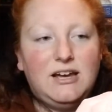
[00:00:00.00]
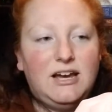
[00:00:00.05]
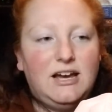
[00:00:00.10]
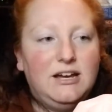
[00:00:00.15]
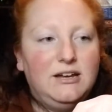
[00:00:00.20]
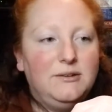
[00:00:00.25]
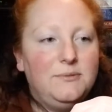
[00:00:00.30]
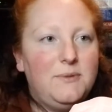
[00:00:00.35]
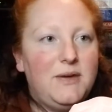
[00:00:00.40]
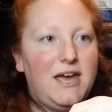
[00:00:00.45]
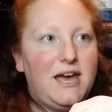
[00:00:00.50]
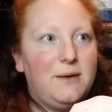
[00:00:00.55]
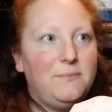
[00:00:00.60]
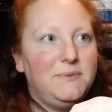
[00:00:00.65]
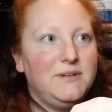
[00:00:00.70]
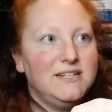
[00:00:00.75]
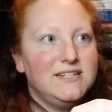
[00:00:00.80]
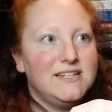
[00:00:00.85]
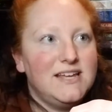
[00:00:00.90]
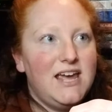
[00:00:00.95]
I'm
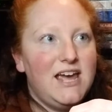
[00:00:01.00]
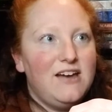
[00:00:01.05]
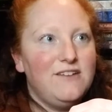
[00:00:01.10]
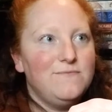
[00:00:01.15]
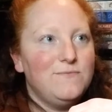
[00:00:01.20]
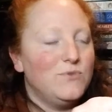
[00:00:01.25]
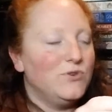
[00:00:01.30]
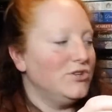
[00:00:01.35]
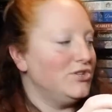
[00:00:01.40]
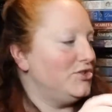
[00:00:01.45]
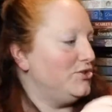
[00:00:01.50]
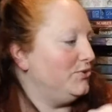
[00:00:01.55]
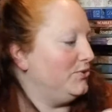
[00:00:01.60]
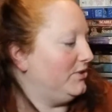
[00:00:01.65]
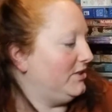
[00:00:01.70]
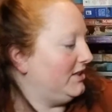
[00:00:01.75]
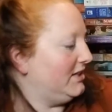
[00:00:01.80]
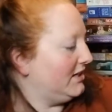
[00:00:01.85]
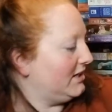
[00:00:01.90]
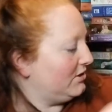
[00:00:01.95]
happy to have more
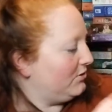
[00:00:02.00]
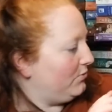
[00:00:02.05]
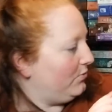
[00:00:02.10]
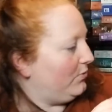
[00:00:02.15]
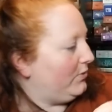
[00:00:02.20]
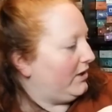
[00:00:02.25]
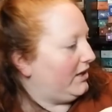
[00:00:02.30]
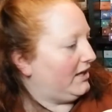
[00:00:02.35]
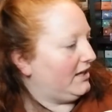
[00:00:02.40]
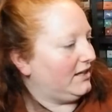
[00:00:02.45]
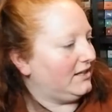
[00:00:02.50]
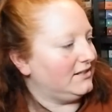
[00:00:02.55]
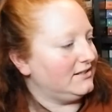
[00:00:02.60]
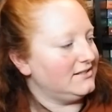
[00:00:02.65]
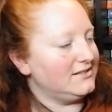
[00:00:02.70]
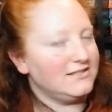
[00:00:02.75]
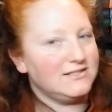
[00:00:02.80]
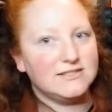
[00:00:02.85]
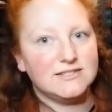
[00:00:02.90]
Julia Quinn.